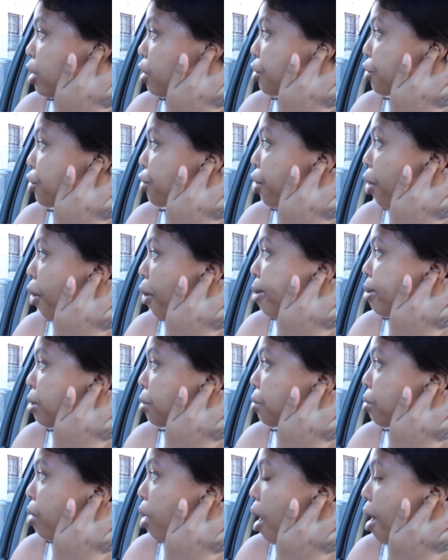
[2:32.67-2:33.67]

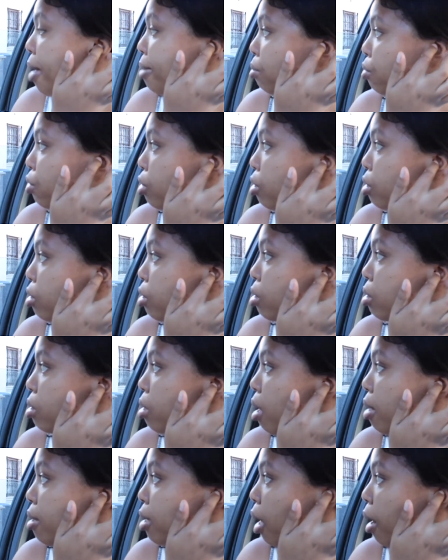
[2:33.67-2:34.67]
so I'm
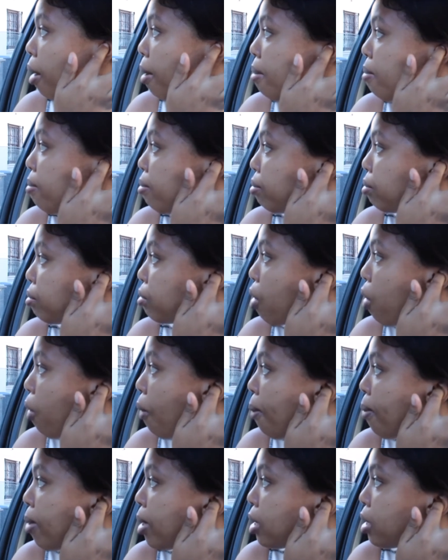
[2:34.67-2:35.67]
just
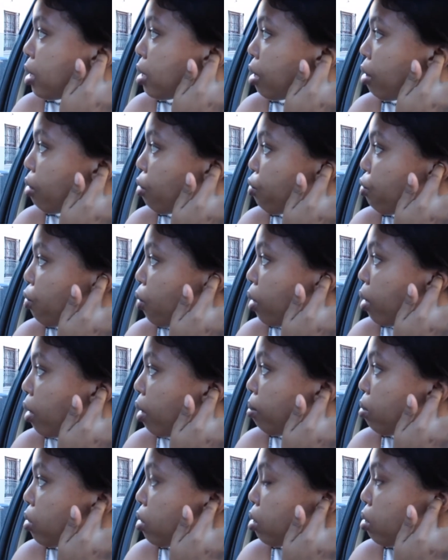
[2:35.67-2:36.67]
waiting for
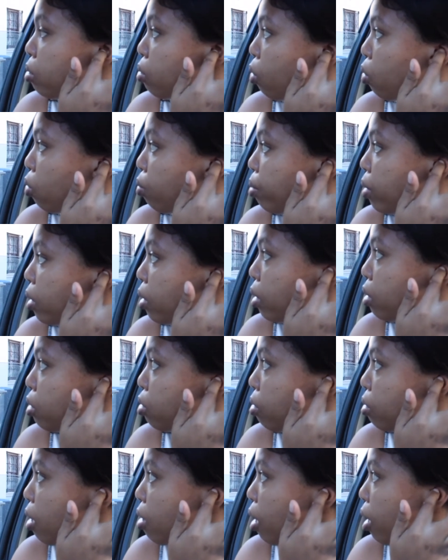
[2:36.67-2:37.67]
them to open
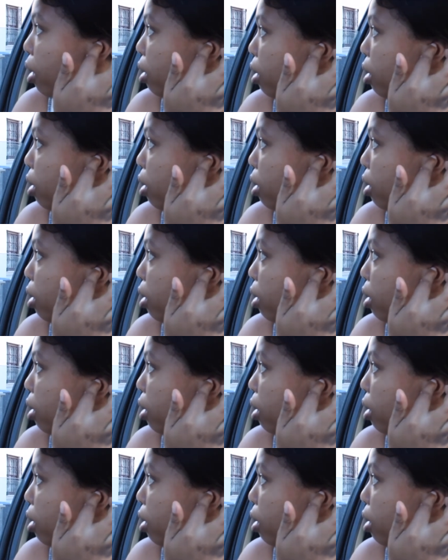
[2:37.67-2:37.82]
so that I